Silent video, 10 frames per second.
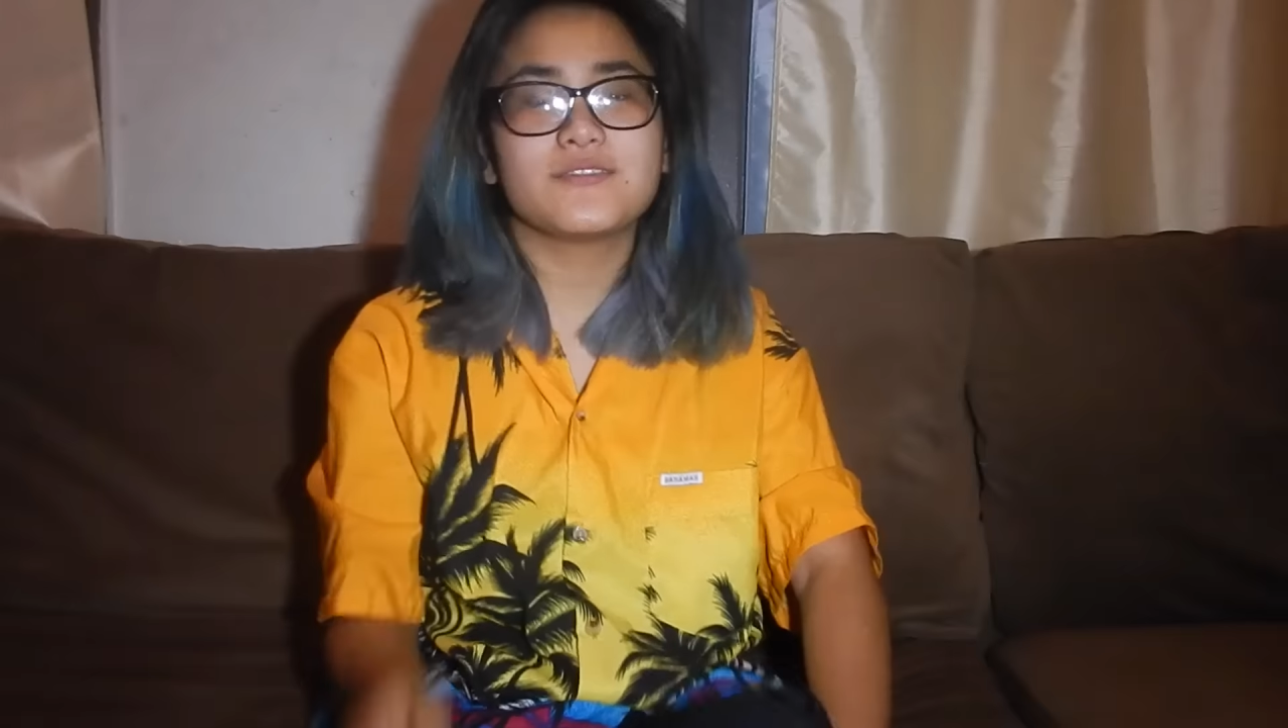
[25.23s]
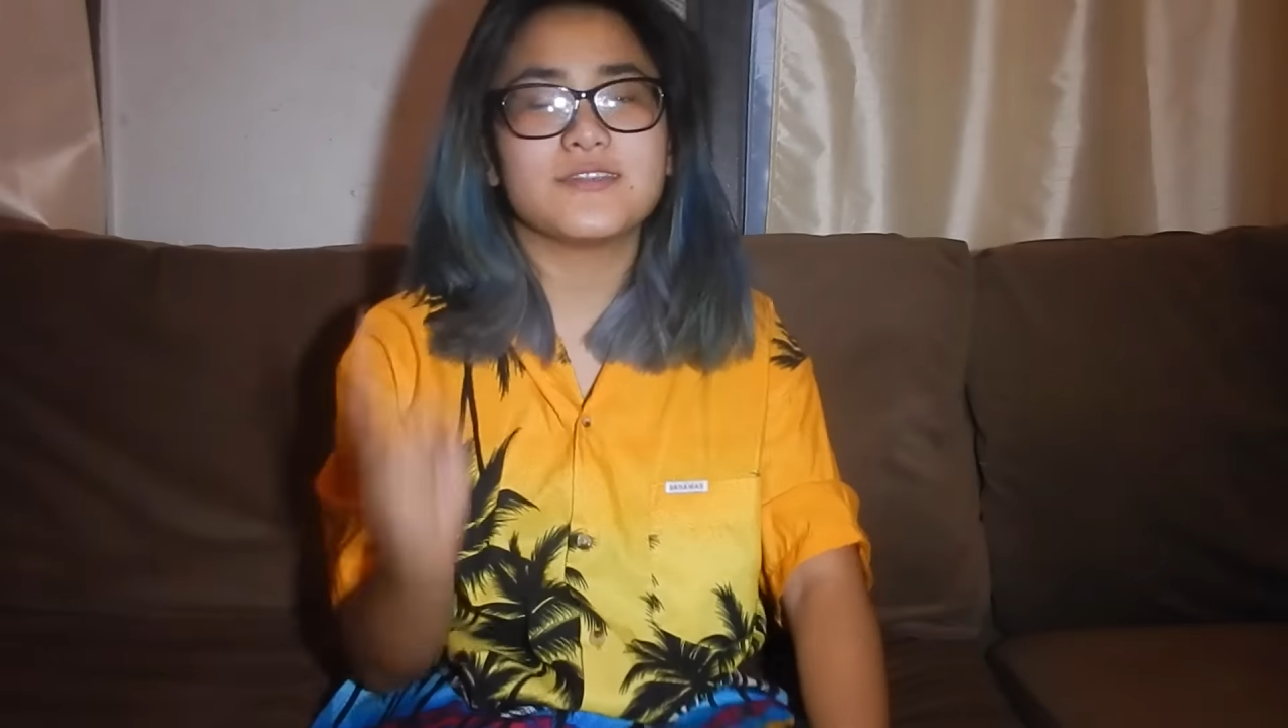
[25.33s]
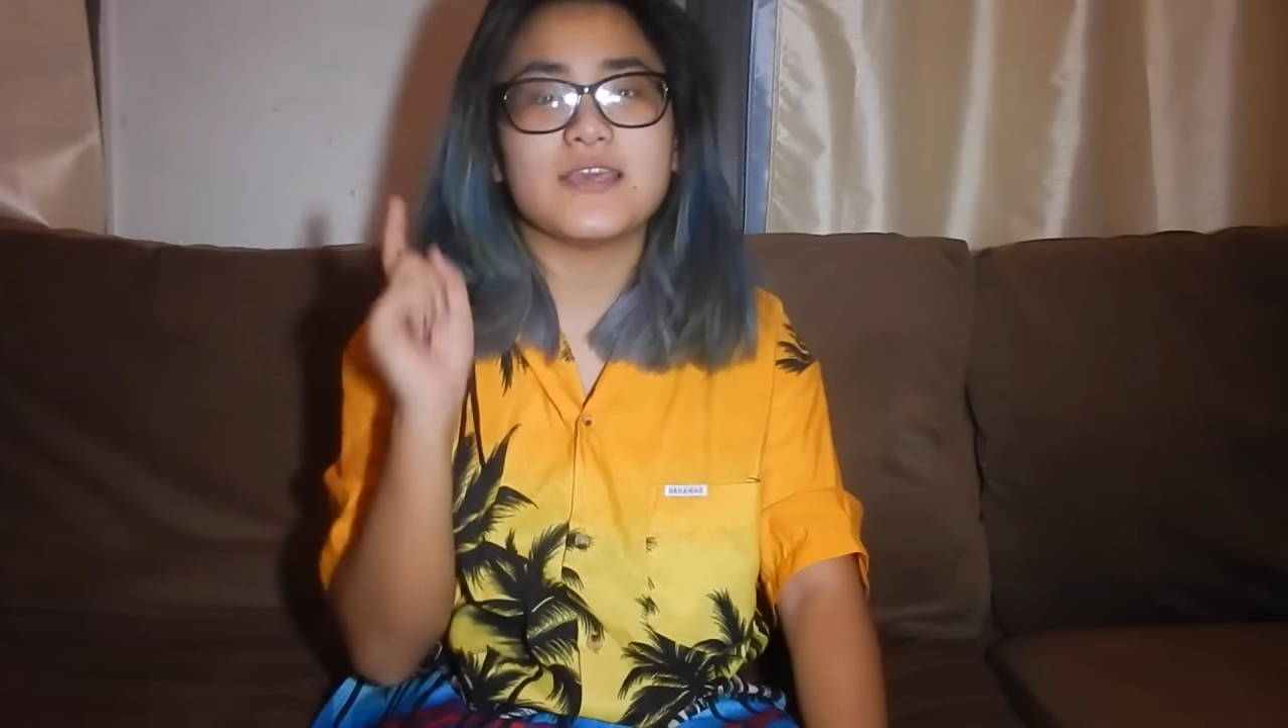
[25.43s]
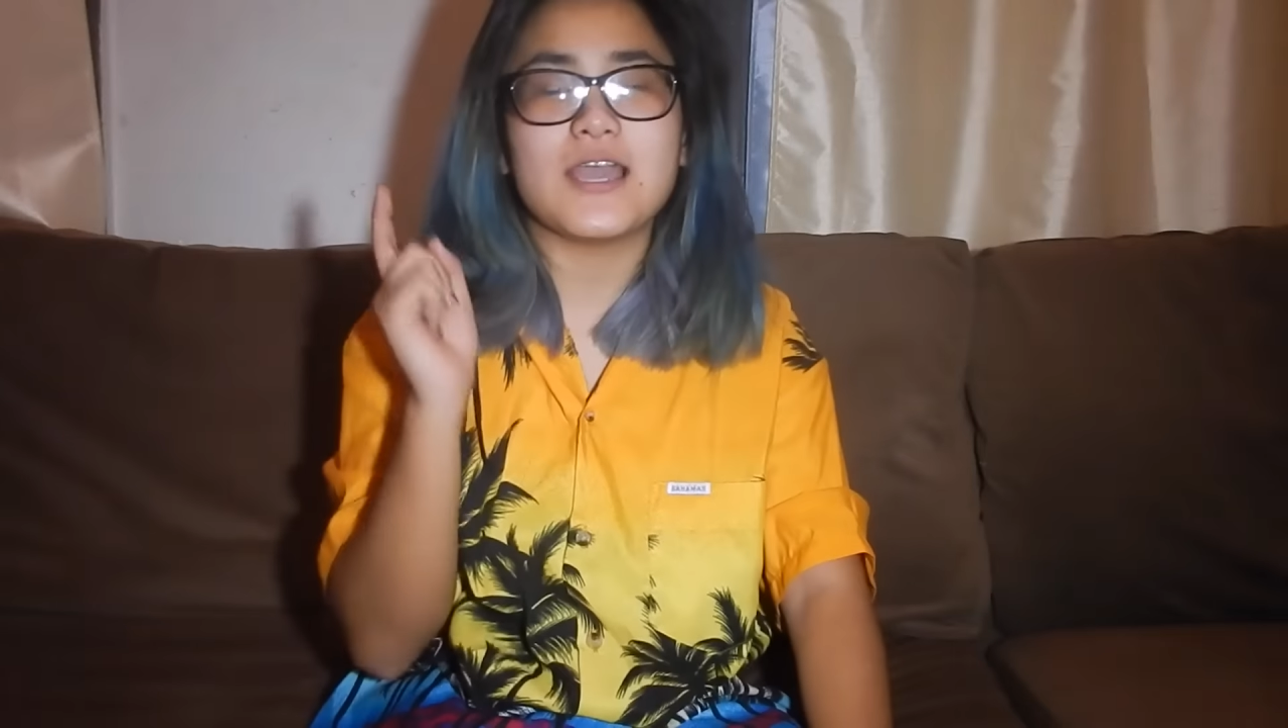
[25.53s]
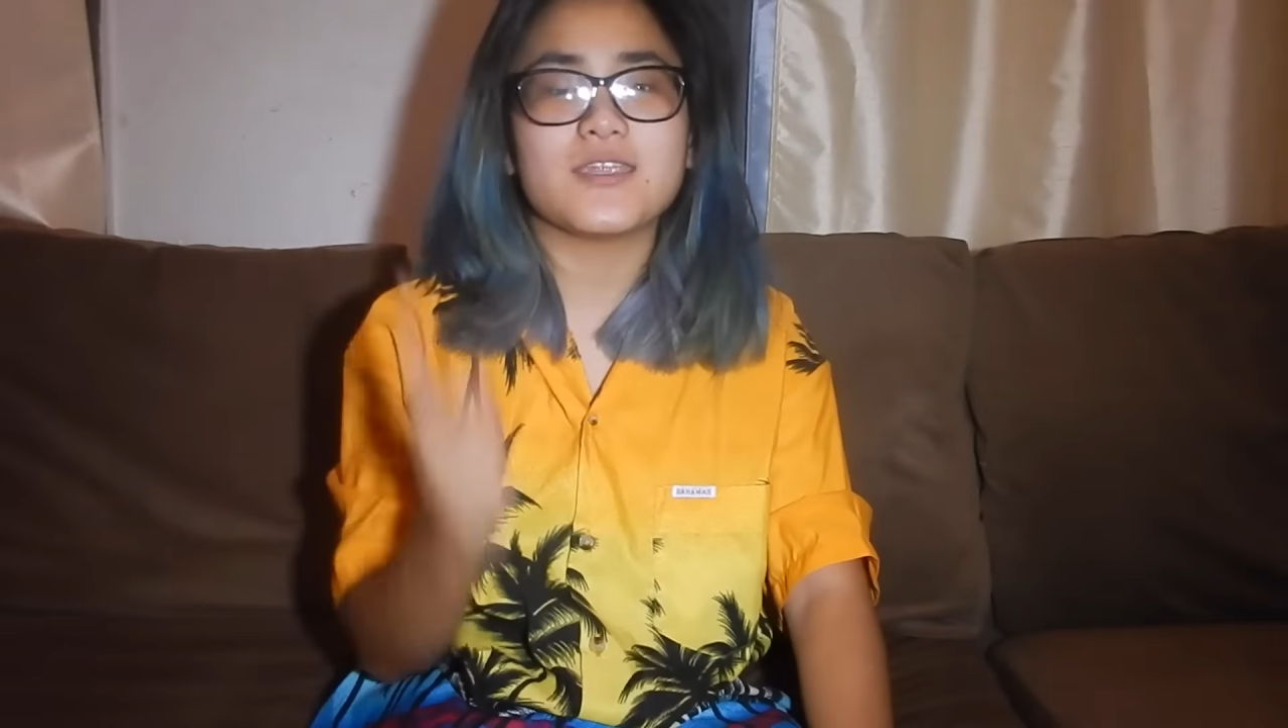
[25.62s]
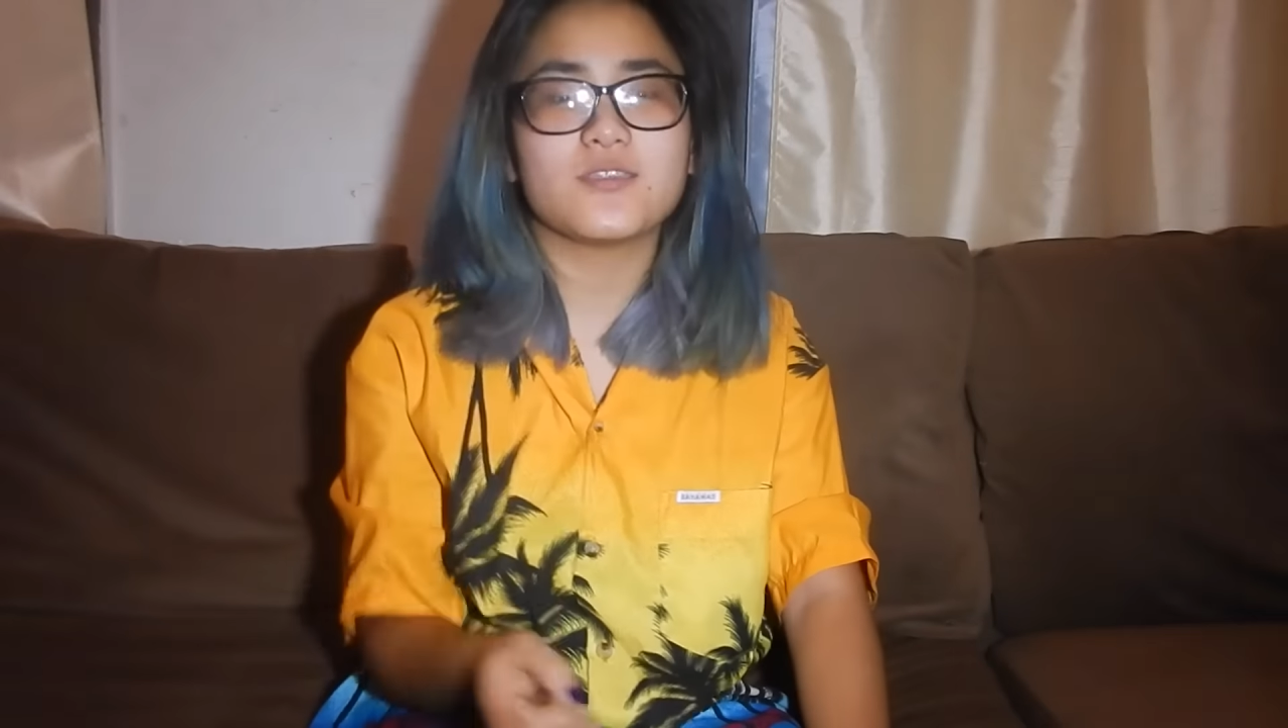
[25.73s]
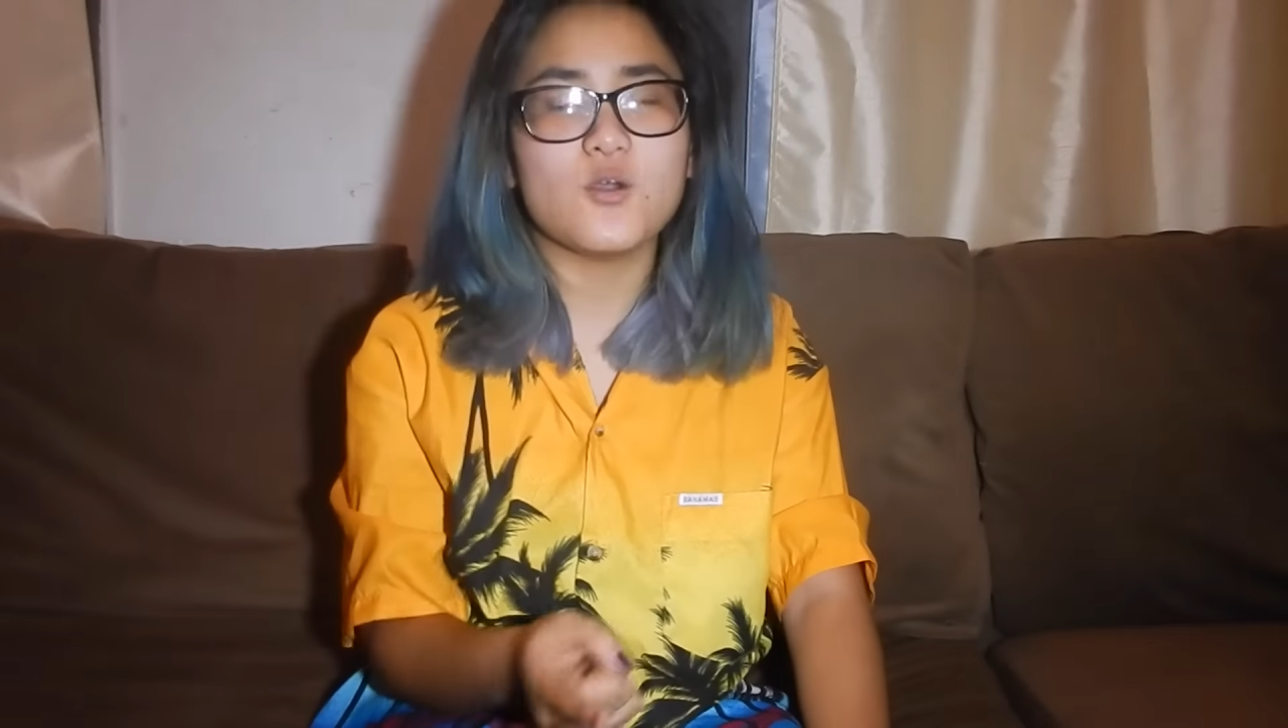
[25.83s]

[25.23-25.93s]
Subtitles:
See, I